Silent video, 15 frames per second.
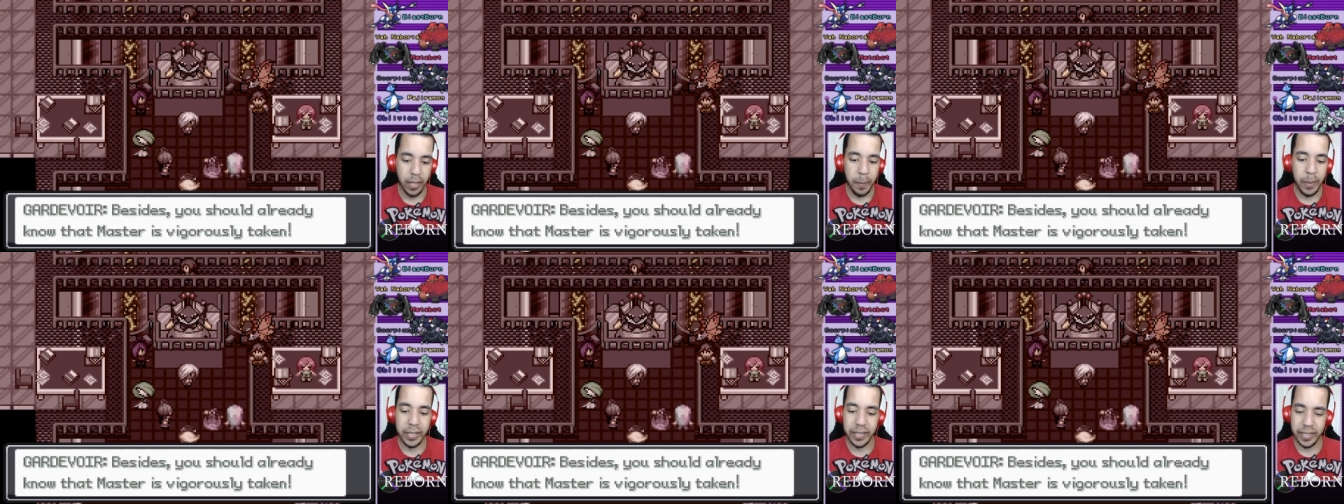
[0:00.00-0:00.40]

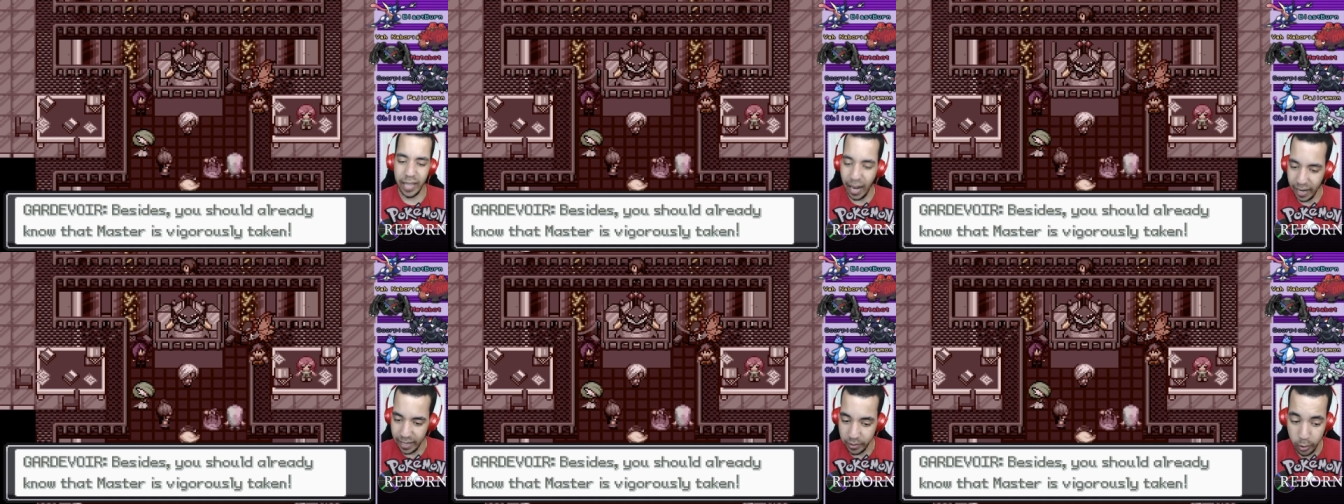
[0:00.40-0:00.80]

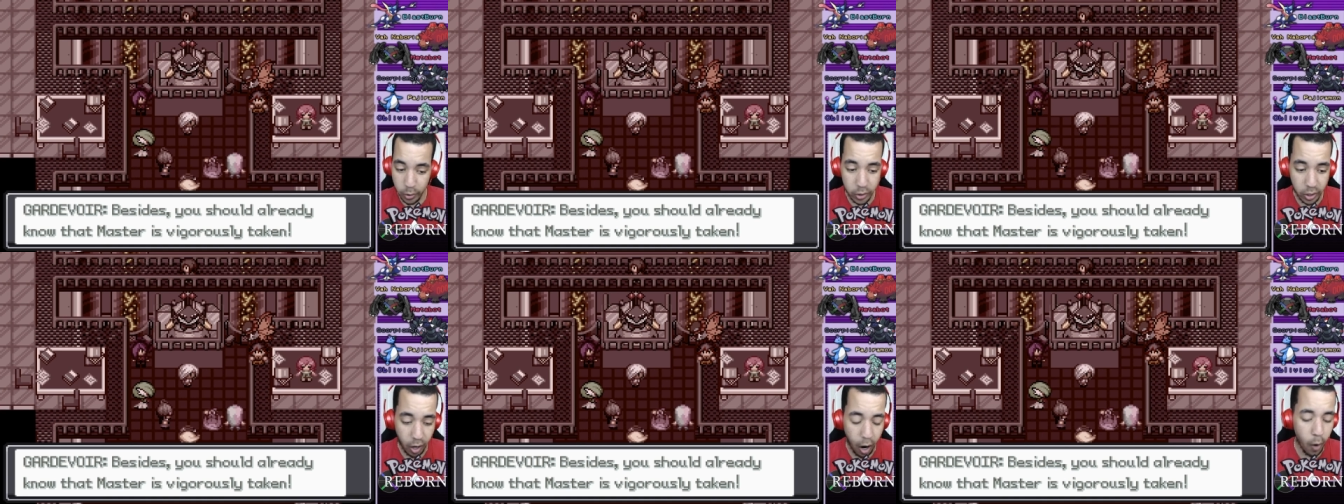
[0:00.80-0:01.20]
Besides, you
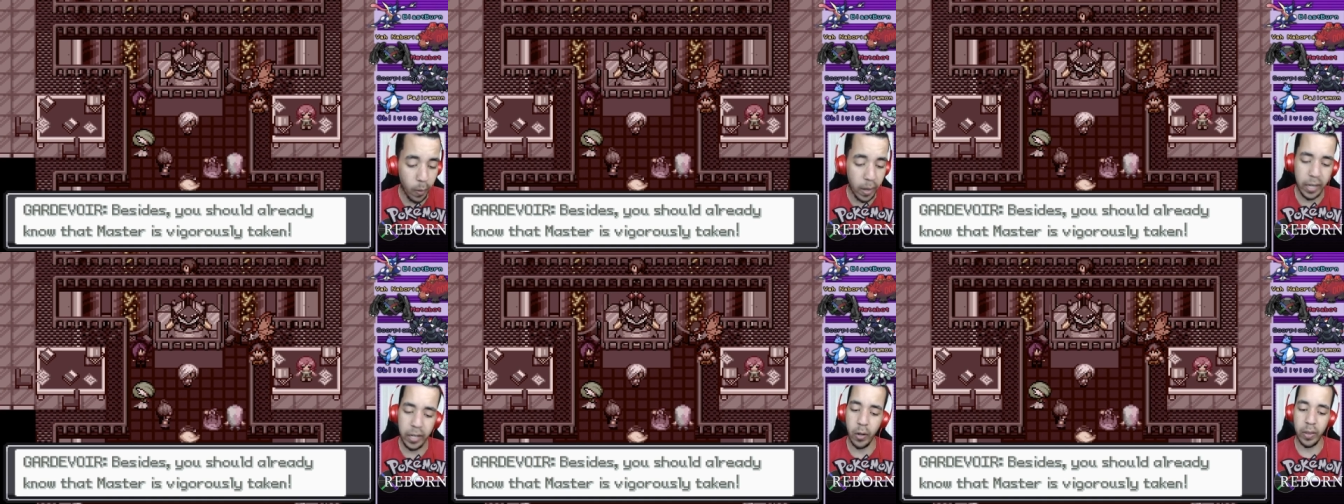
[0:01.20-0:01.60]
should
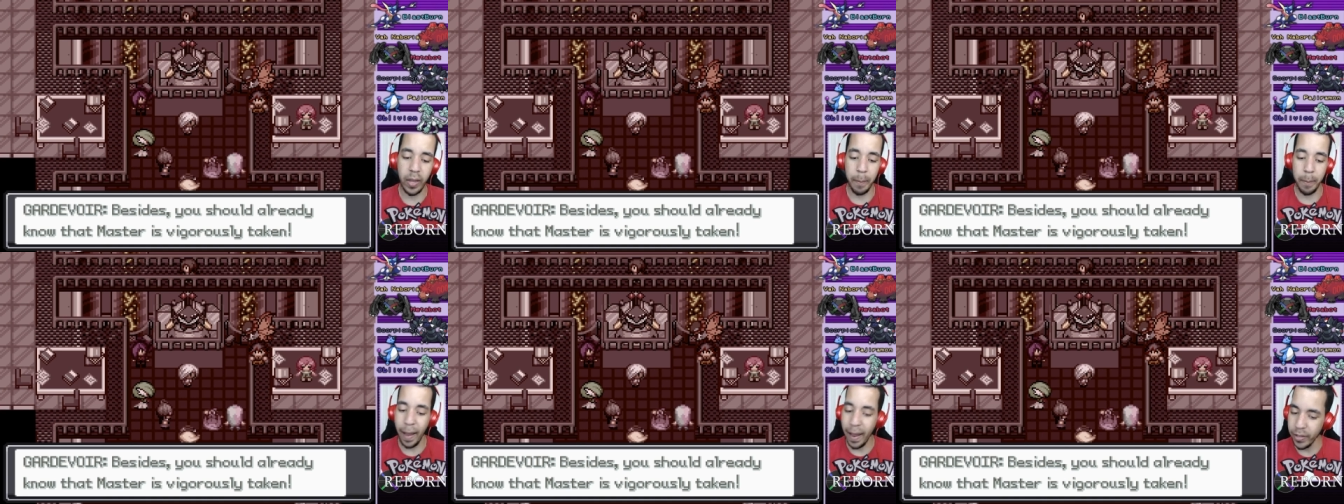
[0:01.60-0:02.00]
already know
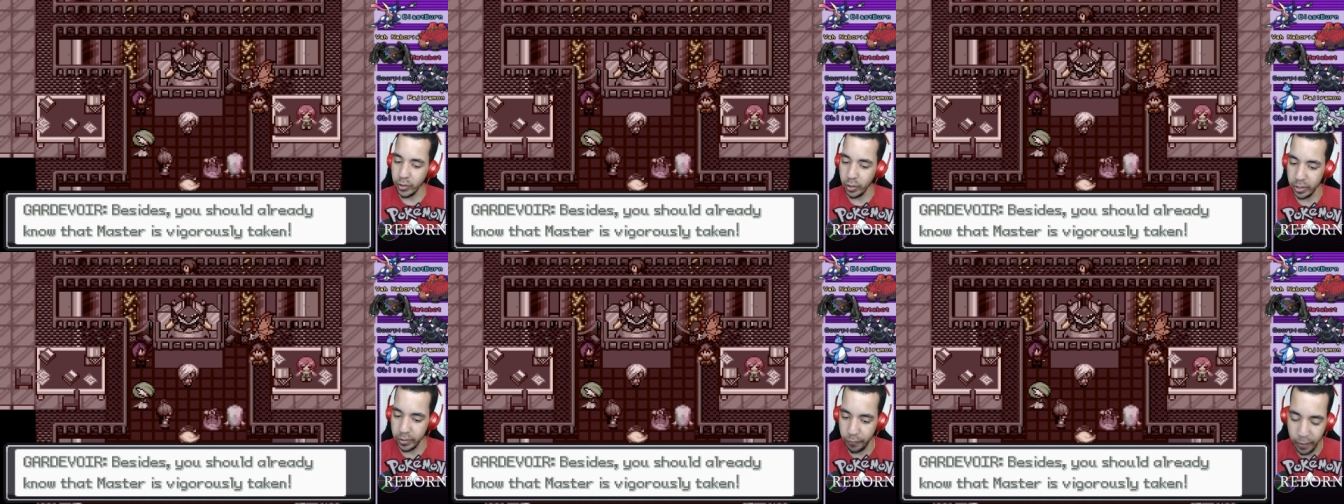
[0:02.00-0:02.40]
that
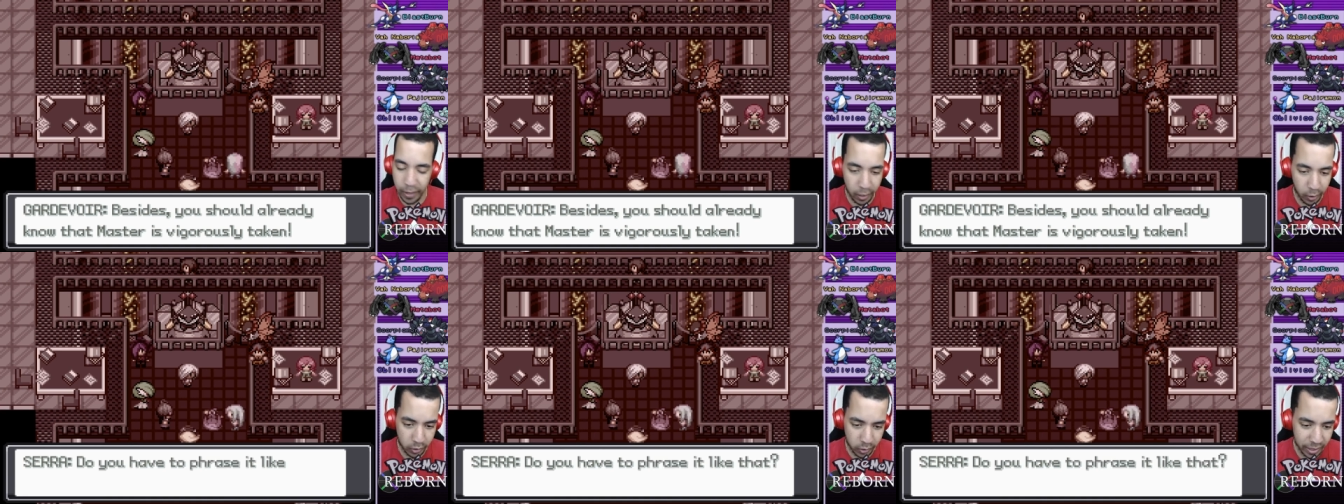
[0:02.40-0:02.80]
Master is
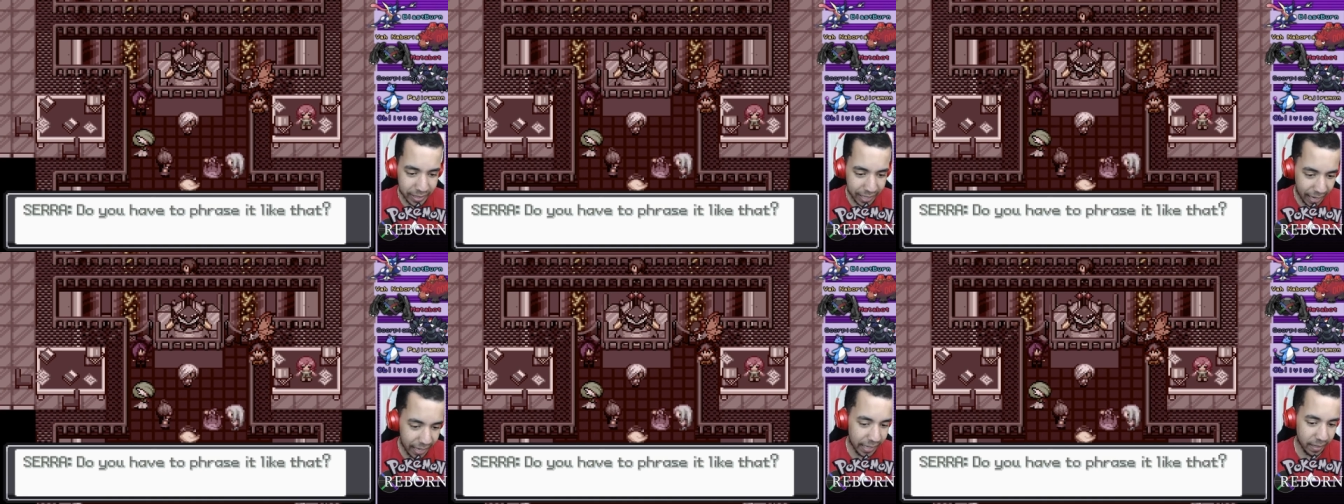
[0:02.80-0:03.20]
vigorously
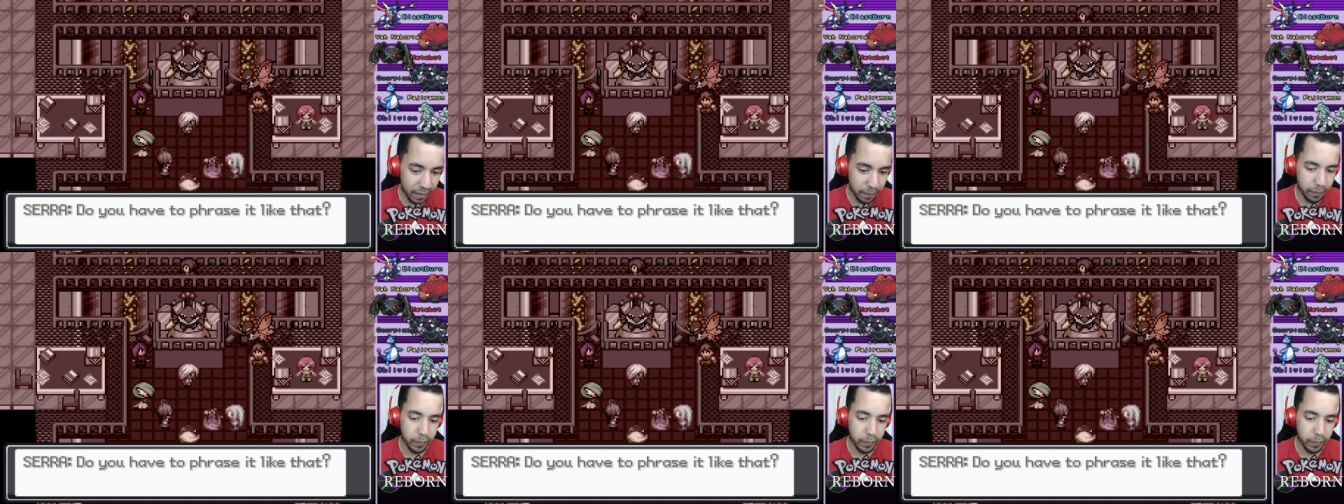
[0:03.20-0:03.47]
taken.